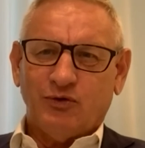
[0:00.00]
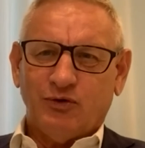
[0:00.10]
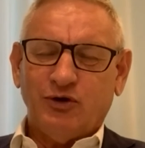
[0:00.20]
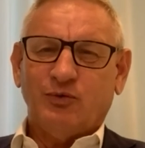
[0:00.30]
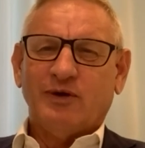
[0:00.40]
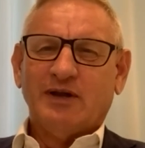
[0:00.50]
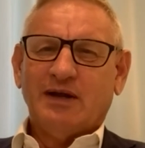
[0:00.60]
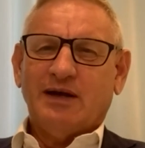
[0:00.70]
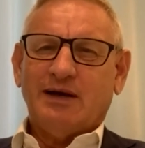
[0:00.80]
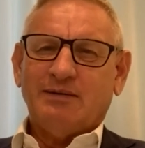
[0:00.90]
want to do.
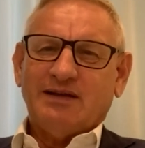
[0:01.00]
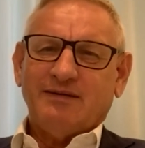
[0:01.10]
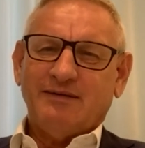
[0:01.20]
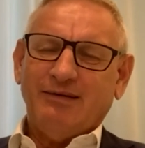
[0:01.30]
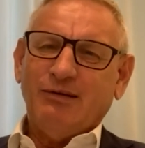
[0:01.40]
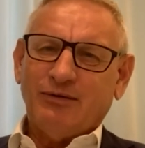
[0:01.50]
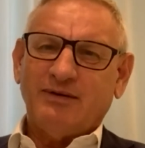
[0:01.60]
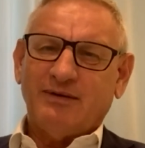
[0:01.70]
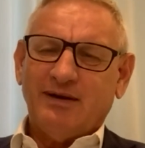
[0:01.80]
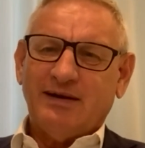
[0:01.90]
And that's not
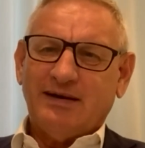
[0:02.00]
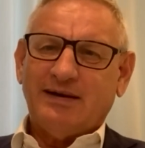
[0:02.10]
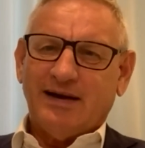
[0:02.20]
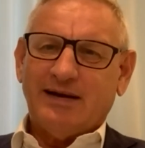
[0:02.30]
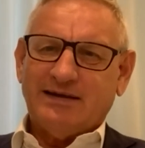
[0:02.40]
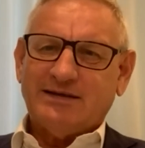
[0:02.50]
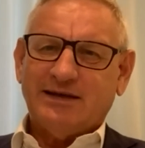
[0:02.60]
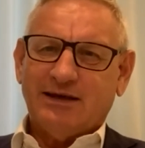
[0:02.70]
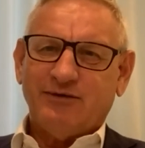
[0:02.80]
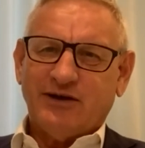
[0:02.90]
an entirely
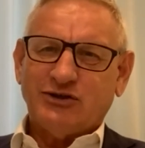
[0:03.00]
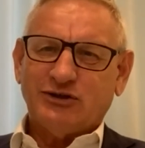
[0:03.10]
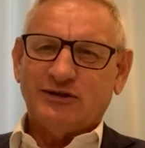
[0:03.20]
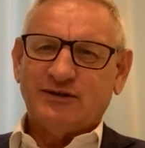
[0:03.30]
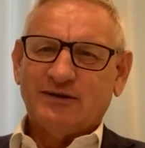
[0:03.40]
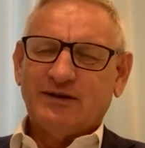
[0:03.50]
easy equation.